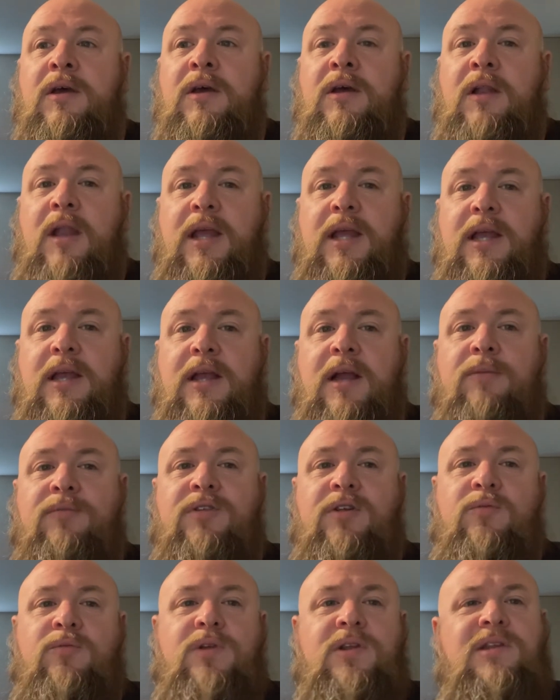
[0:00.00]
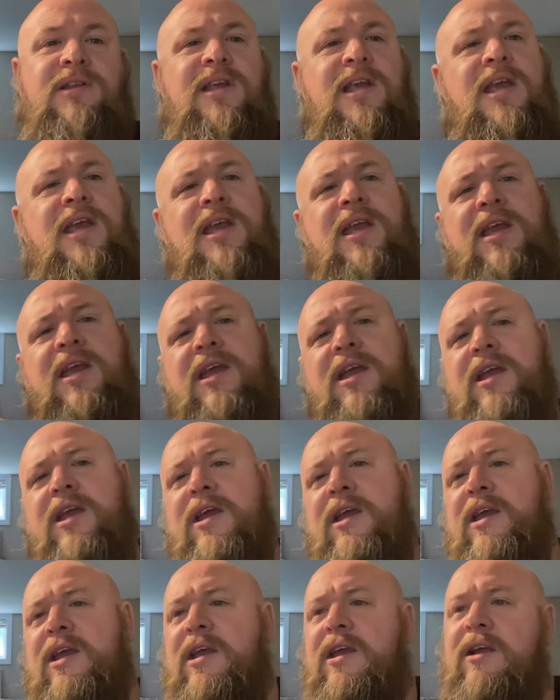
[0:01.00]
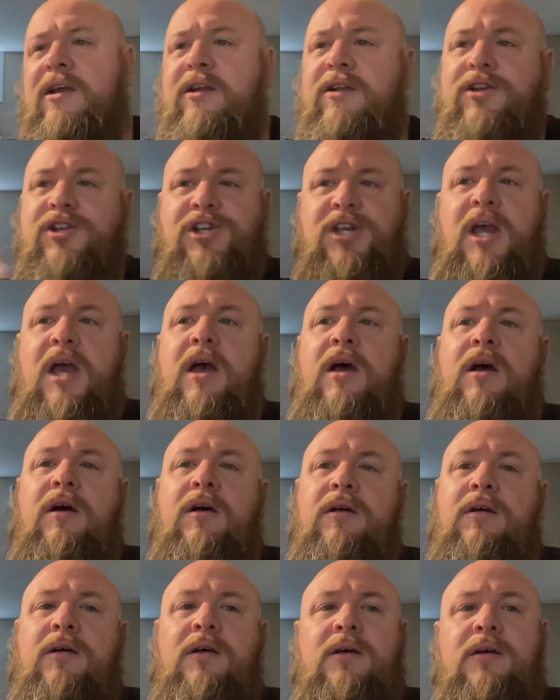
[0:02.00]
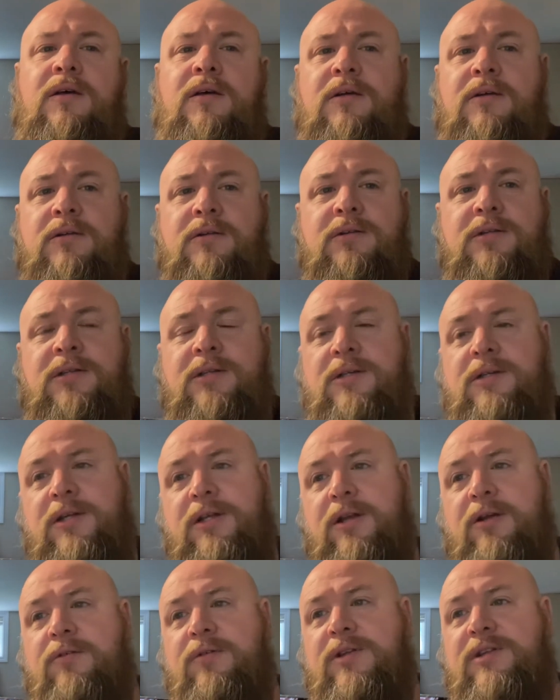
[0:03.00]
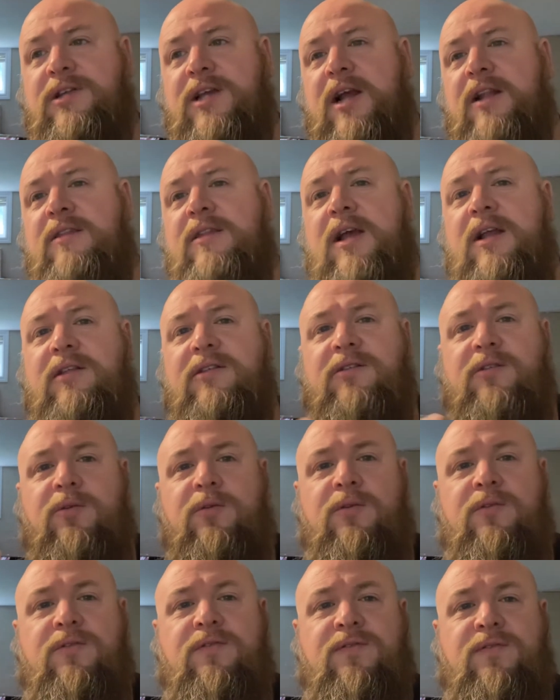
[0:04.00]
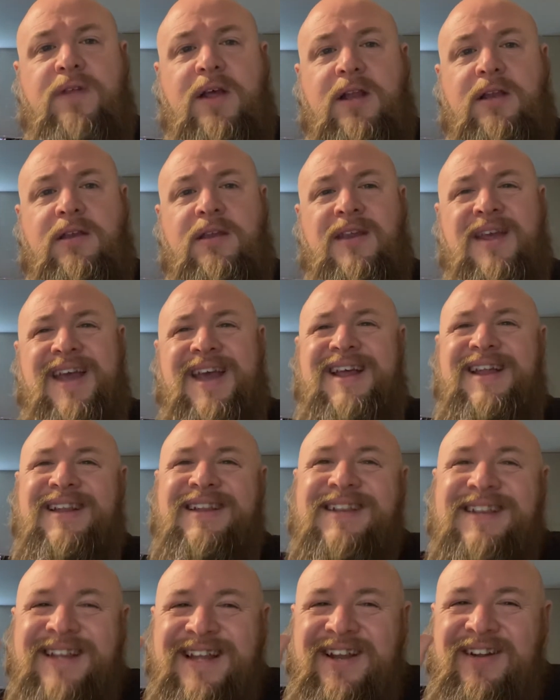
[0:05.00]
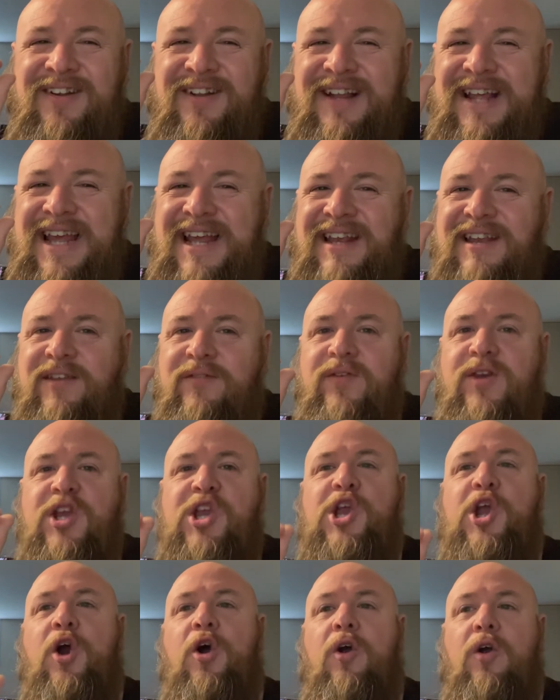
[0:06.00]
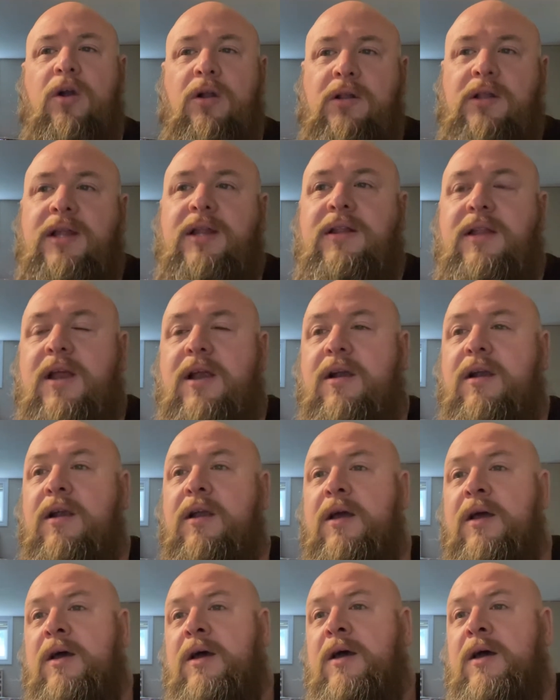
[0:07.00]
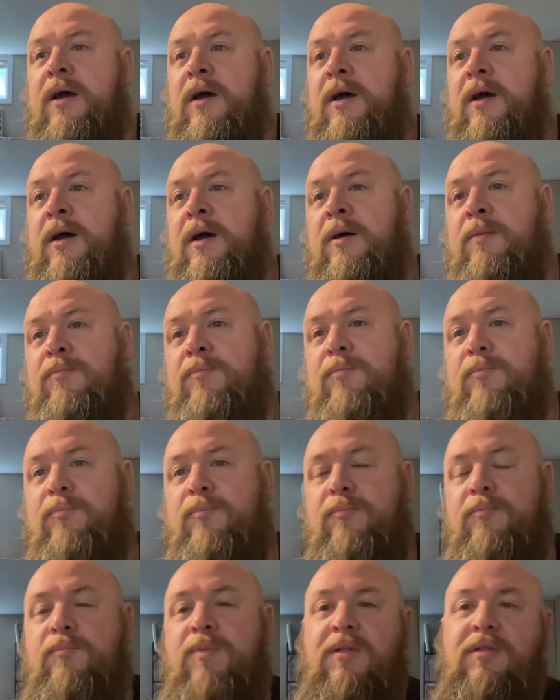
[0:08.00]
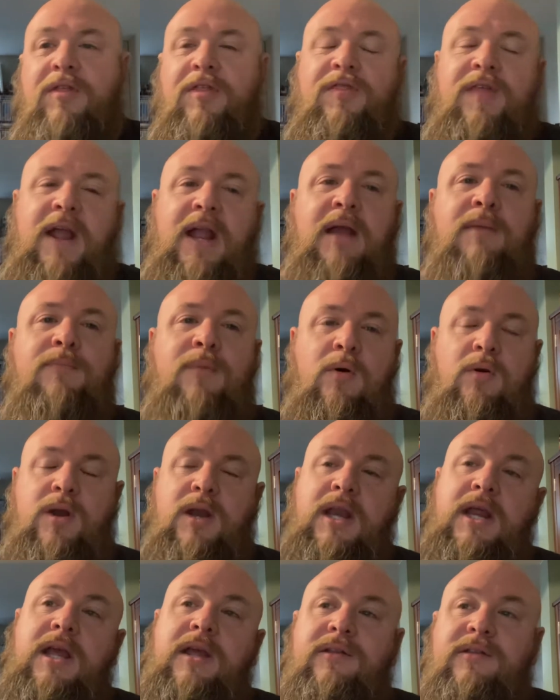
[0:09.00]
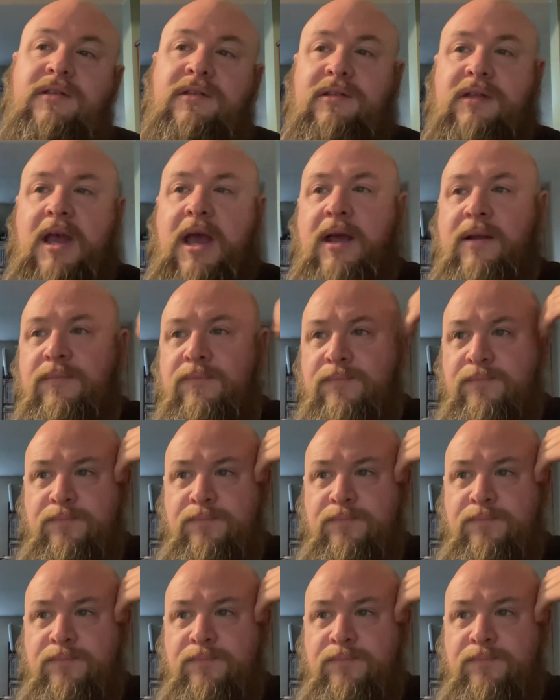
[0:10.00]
like it comes in with Dear Child, you know, it's got that sort of, that little hint of a Jarl in there. But the thing about it is that